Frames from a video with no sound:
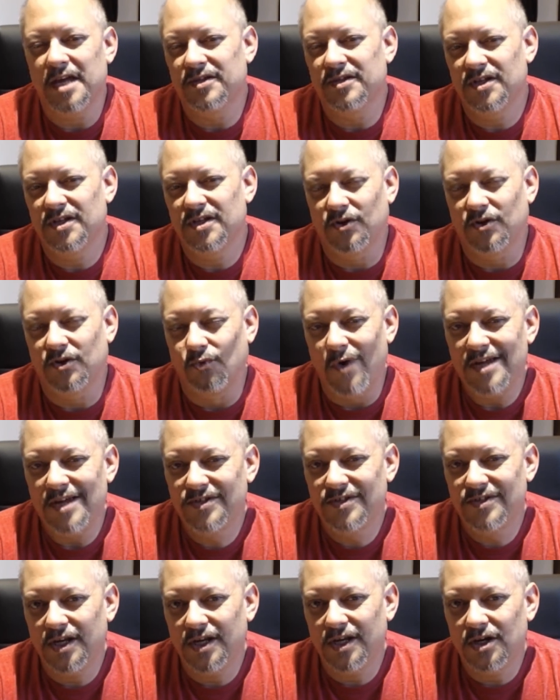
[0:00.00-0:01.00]
It's the resin
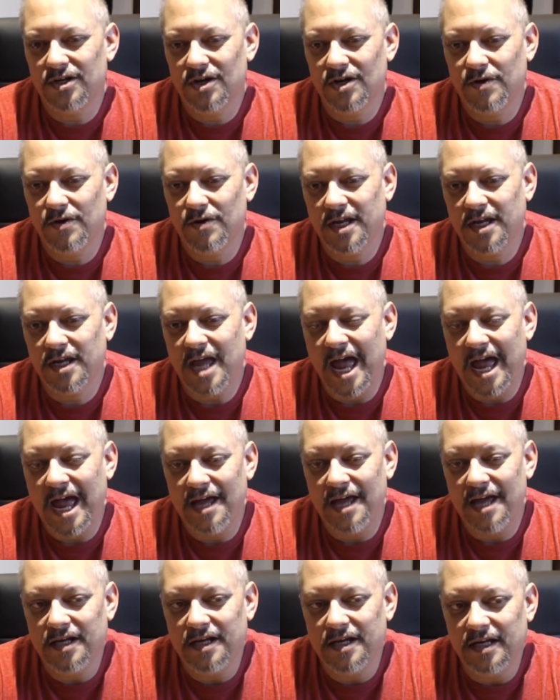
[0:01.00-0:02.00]
that you're doing,
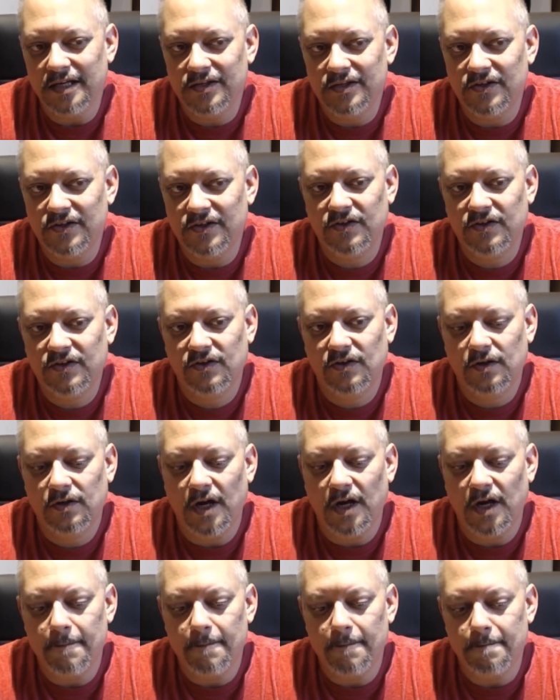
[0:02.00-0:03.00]
and it's
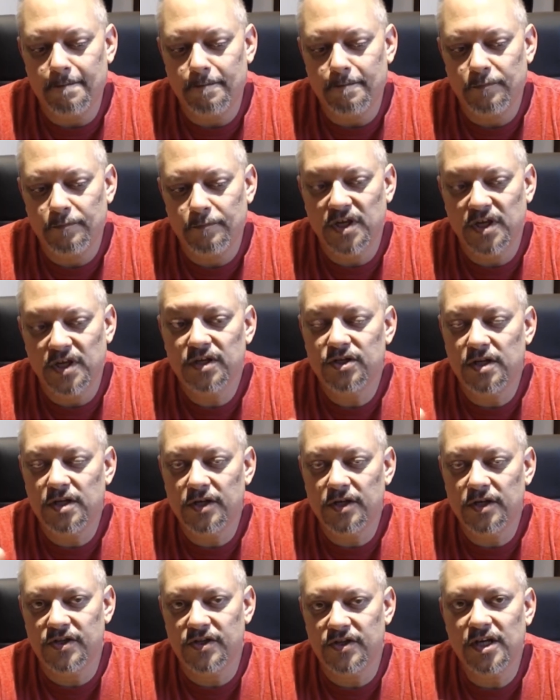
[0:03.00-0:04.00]

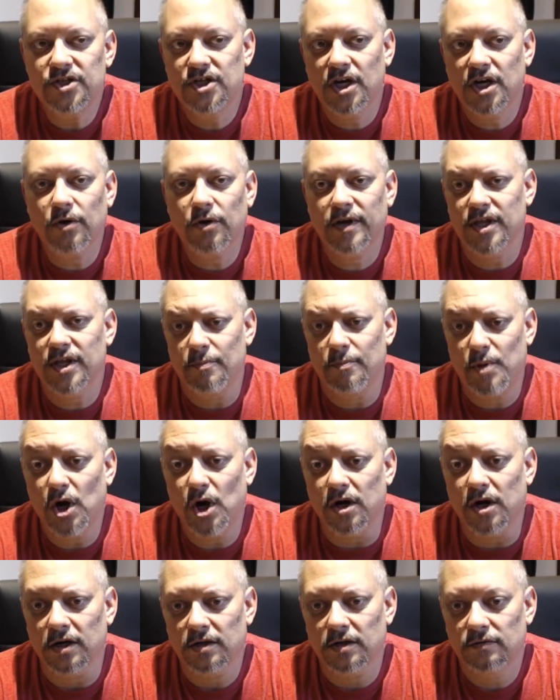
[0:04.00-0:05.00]
the engineering of the
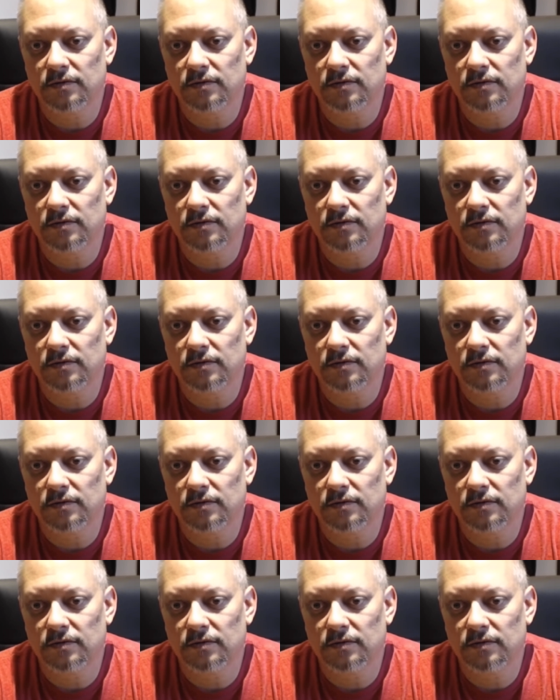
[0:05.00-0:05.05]
part.